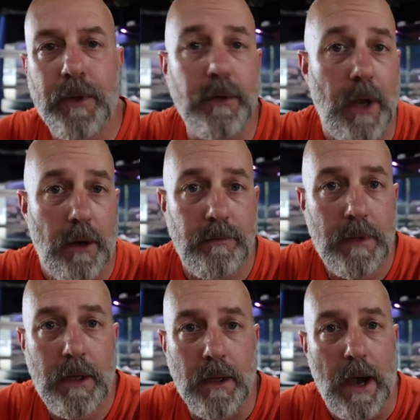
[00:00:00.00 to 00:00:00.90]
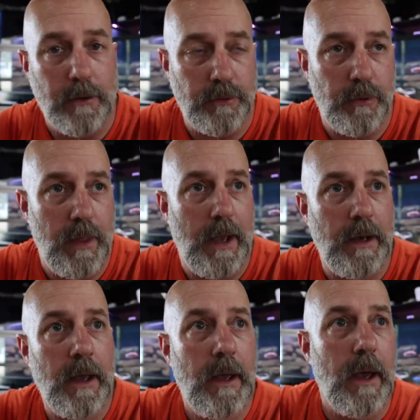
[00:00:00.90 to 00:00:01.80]
No, I don't do
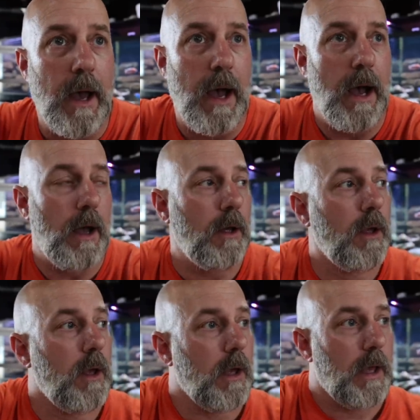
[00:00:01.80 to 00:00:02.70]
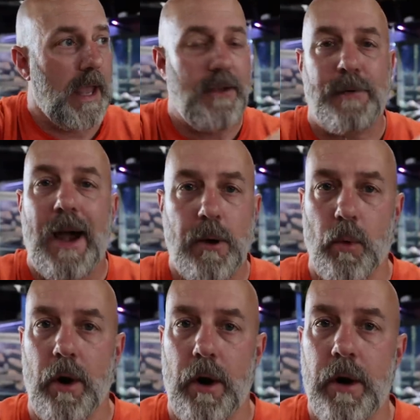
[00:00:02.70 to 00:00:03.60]
that. If I
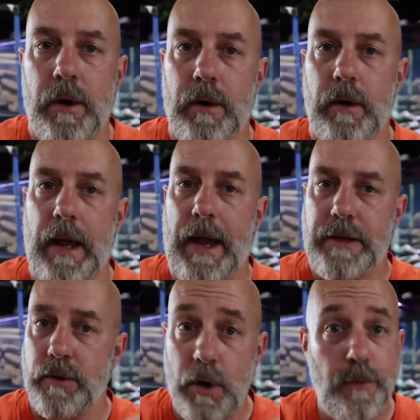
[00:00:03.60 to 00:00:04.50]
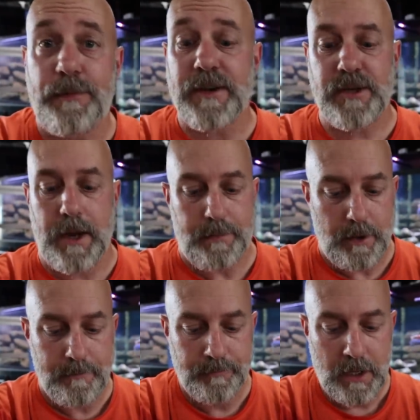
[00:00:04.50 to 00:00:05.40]
were a new fish
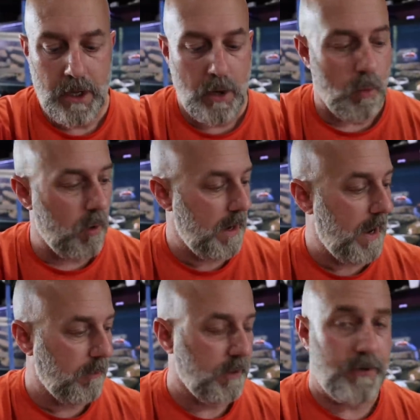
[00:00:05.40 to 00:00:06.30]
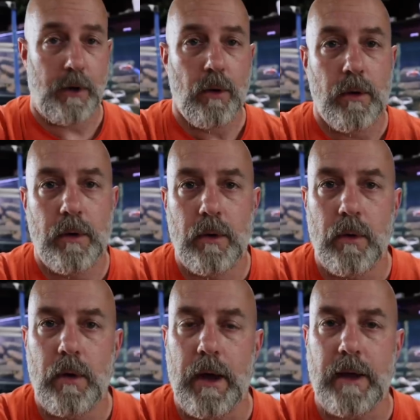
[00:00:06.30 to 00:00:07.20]
keeper, what I would do
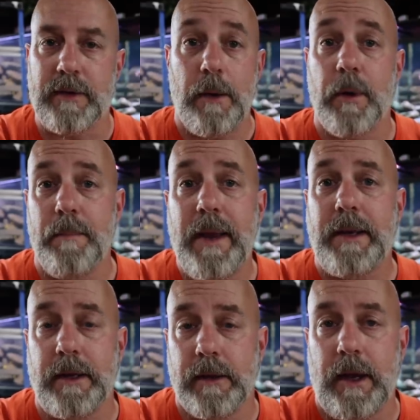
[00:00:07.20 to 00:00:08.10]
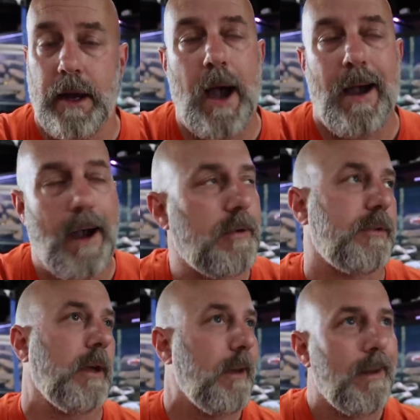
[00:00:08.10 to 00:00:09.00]
is I would immediately,
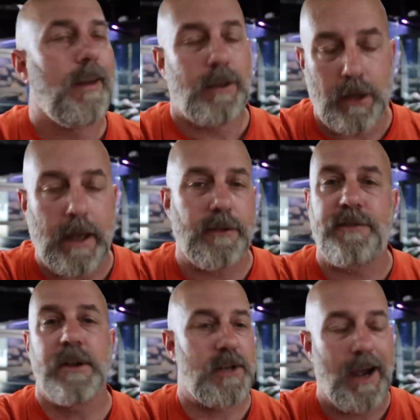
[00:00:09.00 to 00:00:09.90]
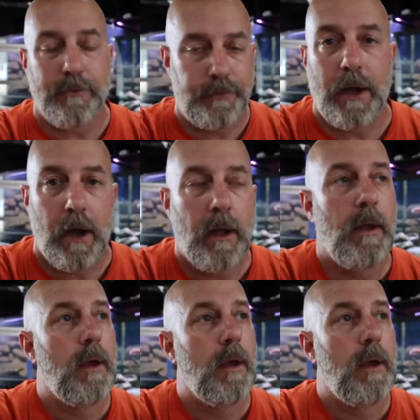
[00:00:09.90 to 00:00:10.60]
obviously you get the fish out, duh.